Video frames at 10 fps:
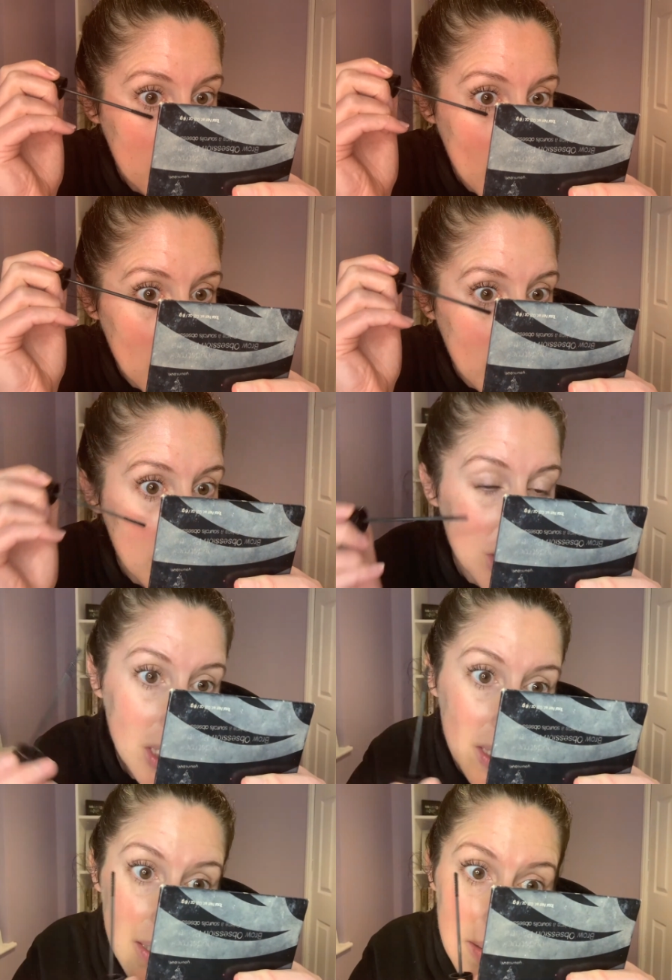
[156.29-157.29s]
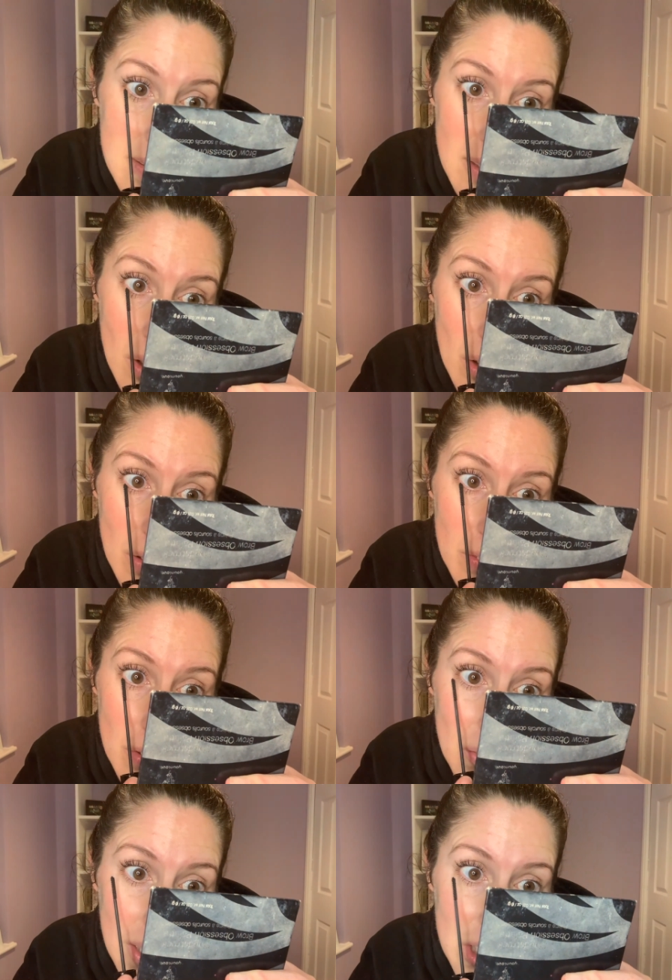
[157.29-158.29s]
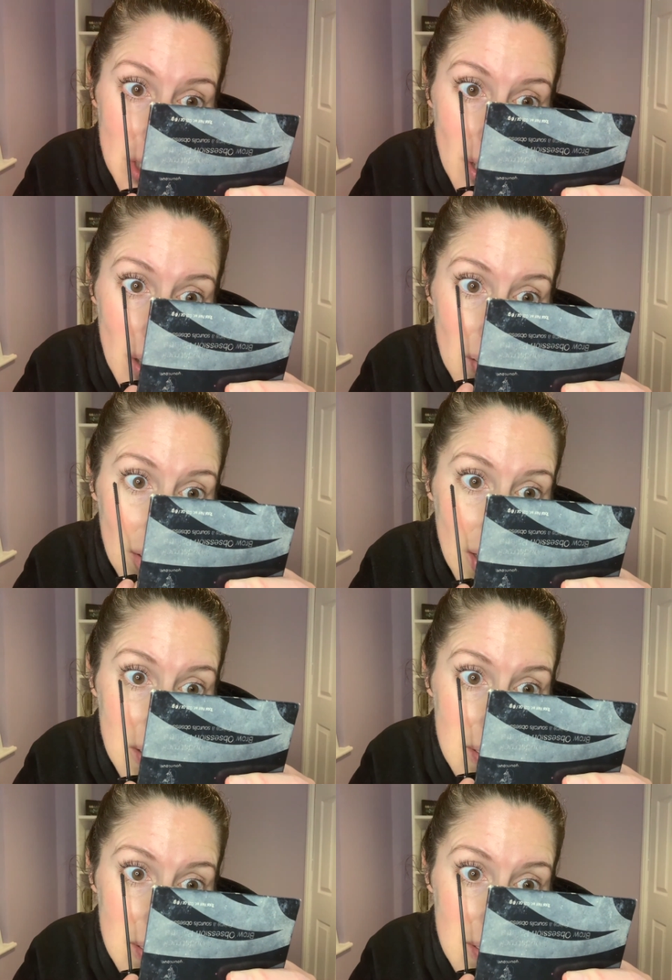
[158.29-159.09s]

reaching these hard to reach areas.